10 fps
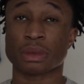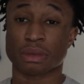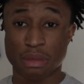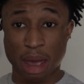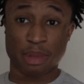
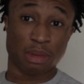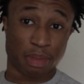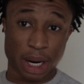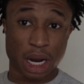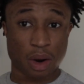maybe
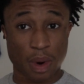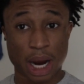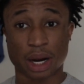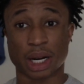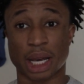break a
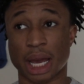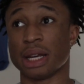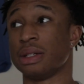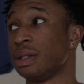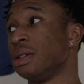record
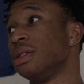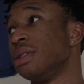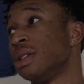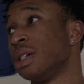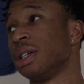again.
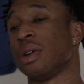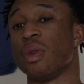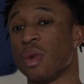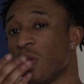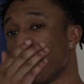
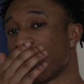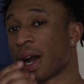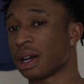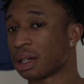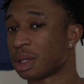Ooh,
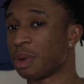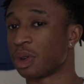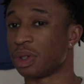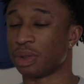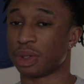
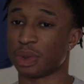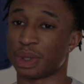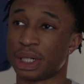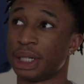spoke too soon.